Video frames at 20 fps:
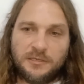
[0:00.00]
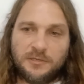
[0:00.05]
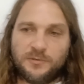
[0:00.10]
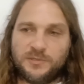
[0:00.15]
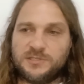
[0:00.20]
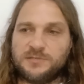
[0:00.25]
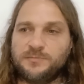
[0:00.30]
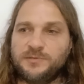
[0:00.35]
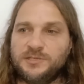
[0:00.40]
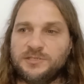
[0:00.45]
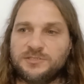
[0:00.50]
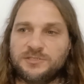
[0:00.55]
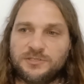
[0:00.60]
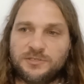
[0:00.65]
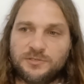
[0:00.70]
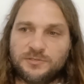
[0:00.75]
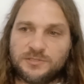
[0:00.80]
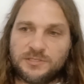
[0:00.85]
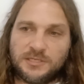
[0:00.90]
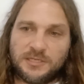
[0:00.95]
which means you're
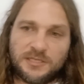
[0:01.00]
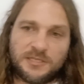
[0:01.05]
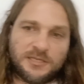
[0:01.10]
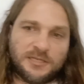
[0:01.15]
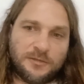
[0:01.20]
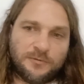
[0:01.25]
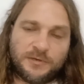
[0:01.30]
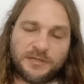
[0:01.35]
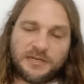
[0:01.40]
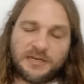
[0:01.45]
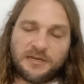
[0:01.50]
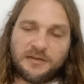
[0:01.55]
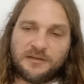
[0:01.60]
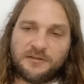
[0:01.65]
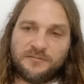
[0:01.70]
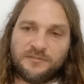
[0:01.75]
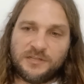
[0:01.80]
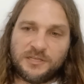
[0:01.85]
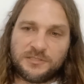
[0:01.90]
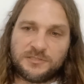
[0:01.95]
using a kilowatt hour
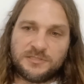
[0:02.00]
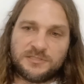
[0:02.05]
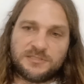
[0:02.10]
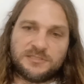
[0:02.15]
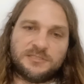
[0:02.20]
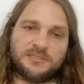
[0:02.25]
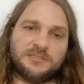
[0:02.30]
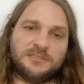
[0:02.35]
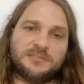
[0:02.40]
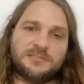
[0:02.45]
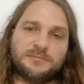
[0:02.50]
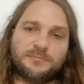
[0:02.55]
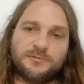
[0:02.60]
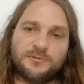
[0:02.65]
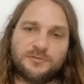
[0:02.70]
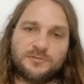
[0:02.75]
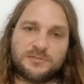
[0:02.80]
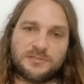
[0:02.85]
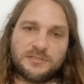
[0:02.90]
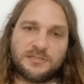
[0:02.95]
of electricity to
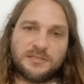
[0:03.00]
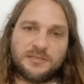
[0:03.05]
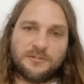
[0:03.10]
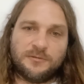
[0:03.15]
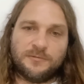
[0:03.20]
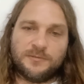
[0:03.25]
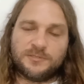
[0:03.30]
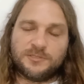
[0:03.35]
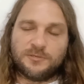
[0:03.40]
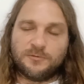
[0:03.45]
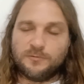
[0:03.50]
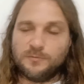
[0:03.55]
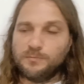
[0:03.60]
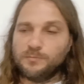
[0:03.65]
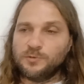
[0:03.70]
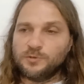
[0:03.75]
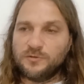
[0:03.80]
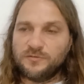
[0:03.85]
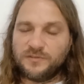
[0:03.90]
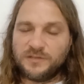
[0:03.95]
produce a kilo, to
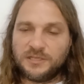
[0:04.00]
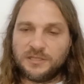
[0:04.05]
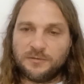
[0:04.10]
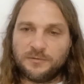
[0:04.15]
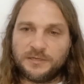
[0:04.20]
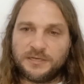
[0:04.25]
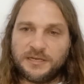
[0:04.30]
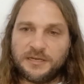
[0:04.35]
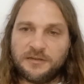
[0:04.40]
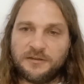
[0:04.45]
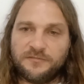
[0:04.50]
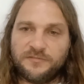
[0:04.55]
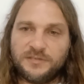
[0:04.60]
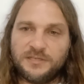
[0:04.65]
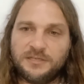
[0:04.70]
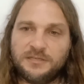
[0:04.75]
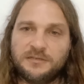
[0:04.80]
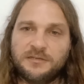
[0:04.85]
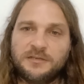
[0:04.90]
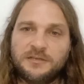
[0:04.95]
remove a kilowatt hour of
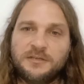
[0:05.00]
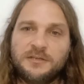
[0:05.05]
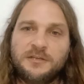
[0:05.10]
heat,